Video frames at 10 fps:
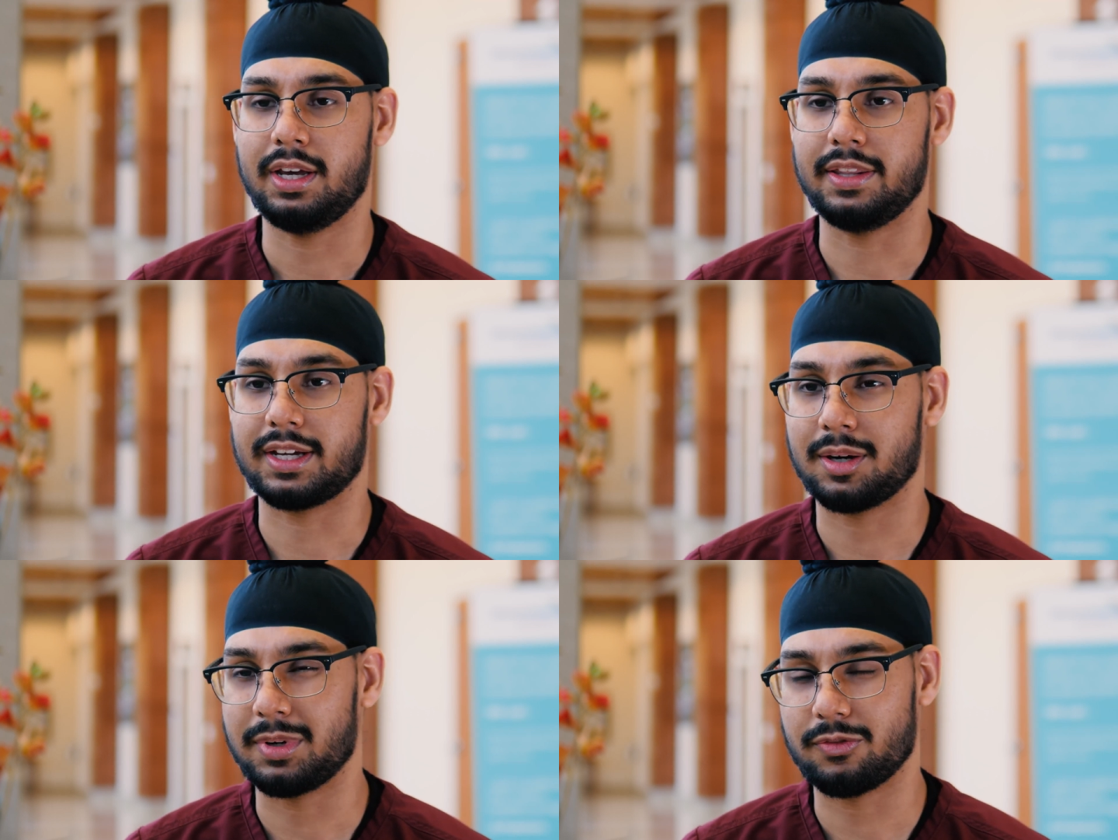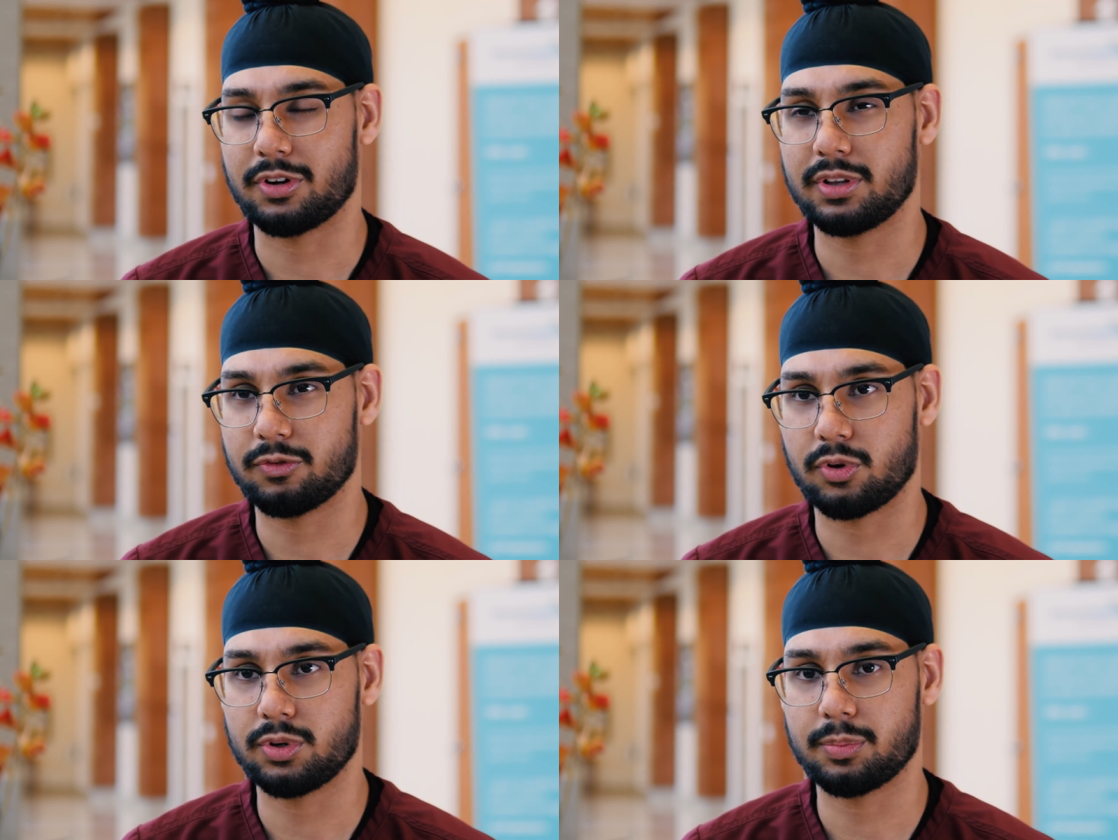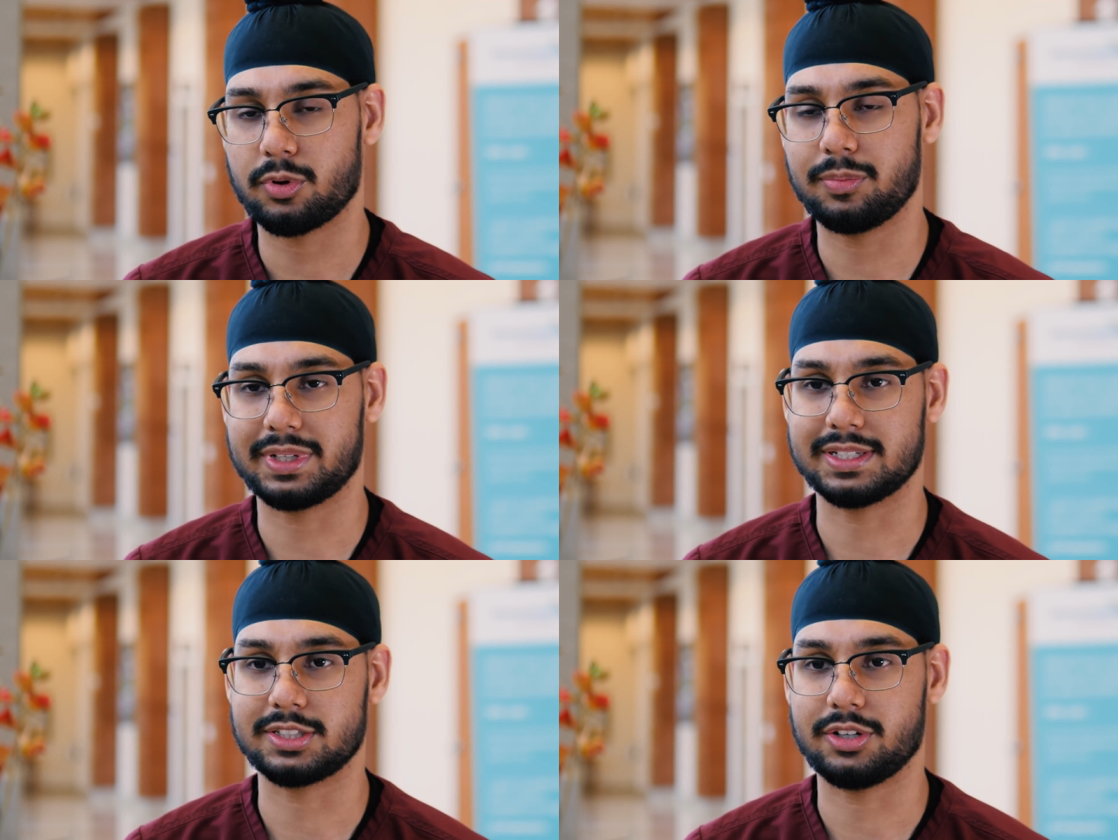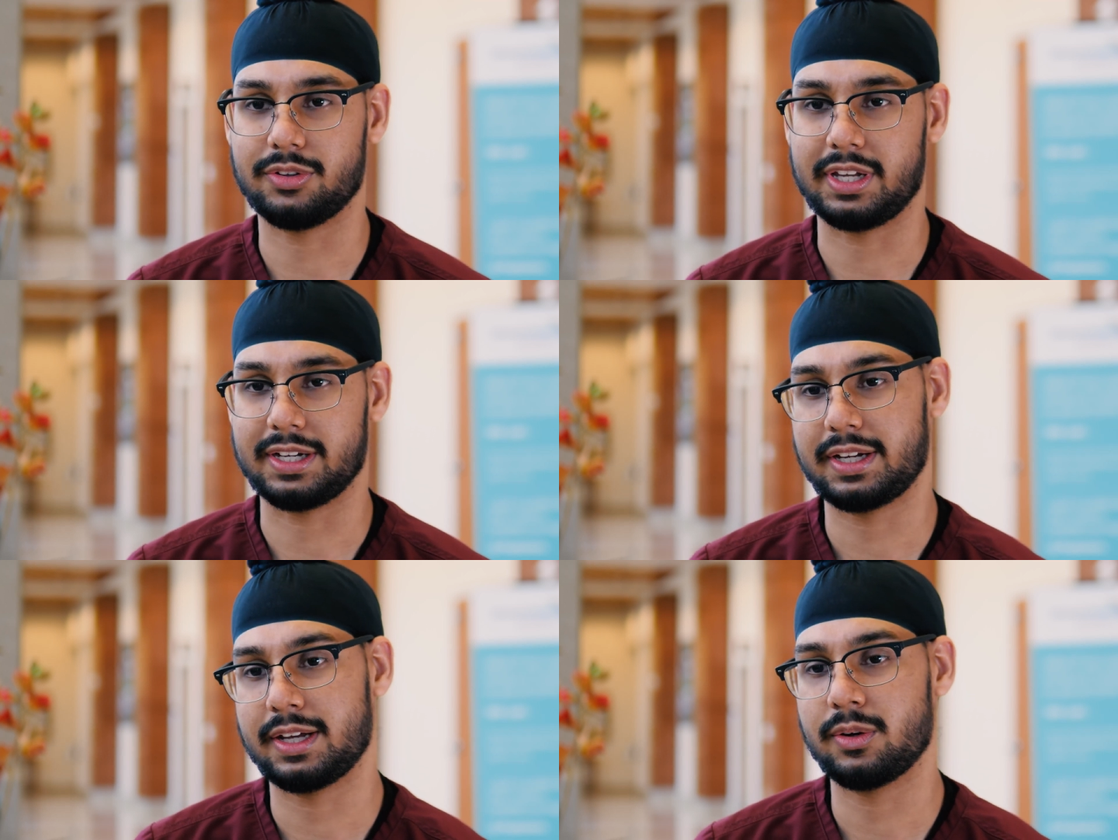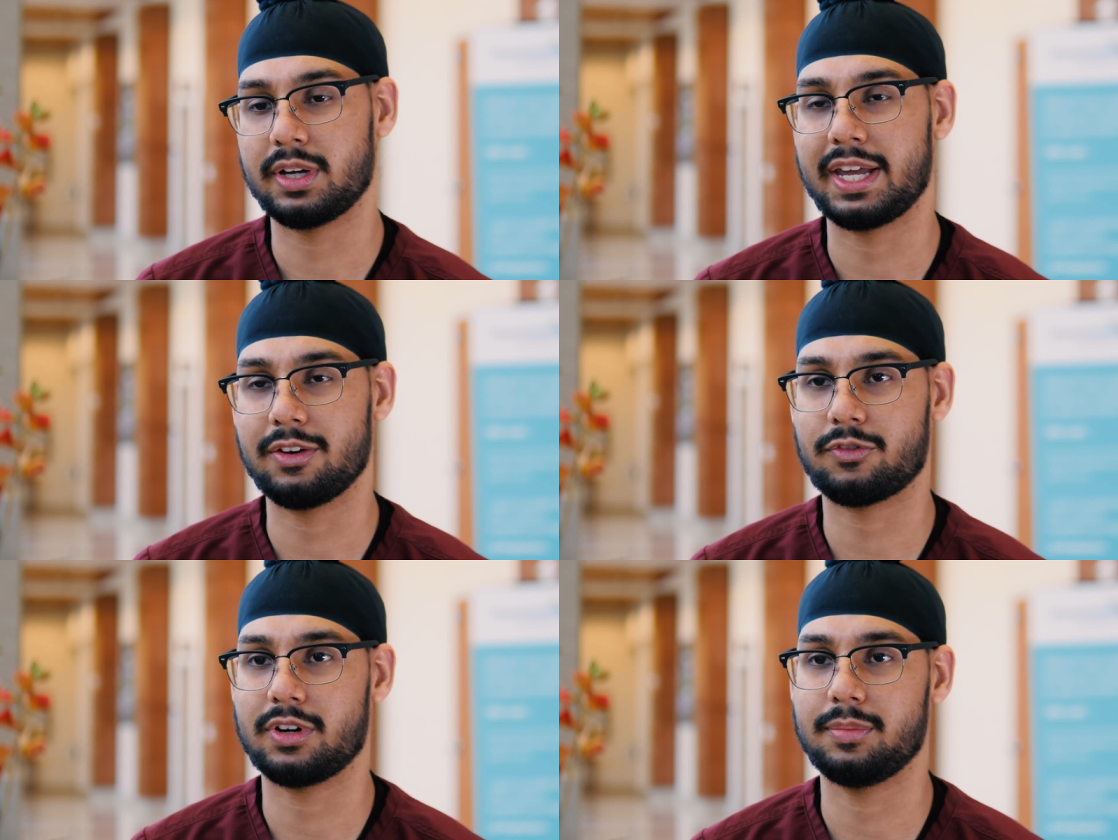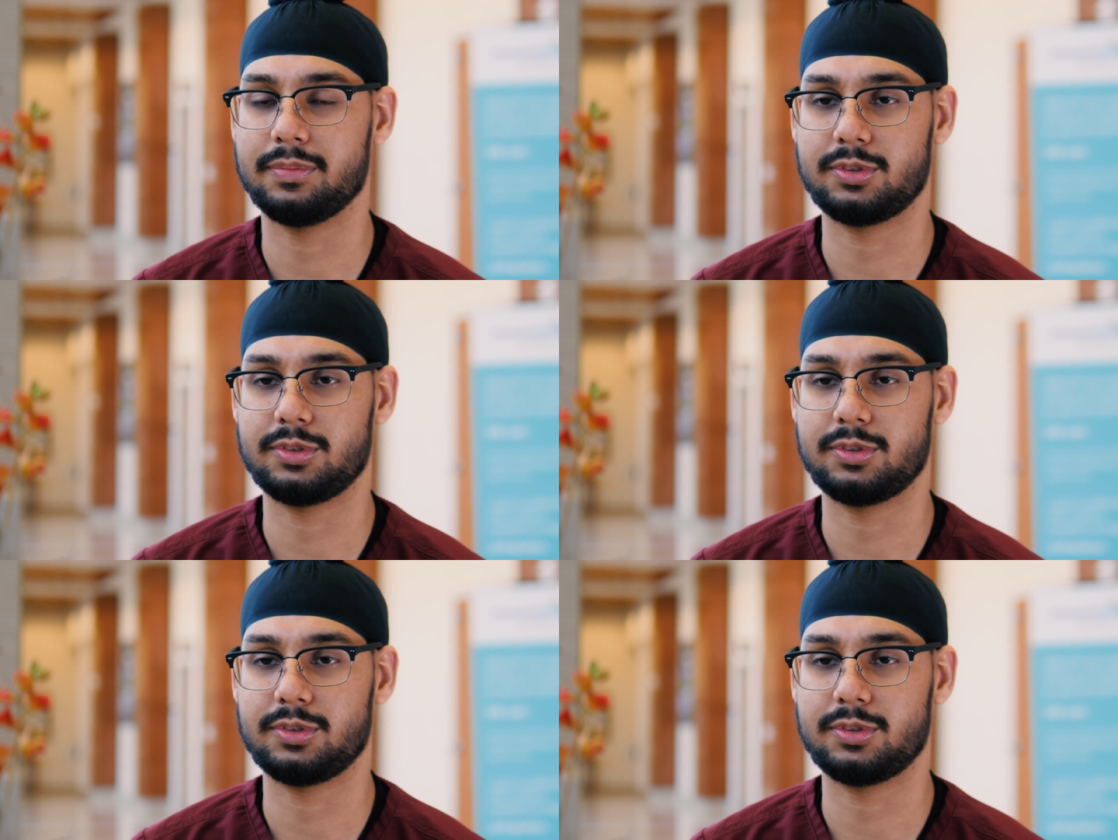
and they come in very vulnerable because, you know, they came from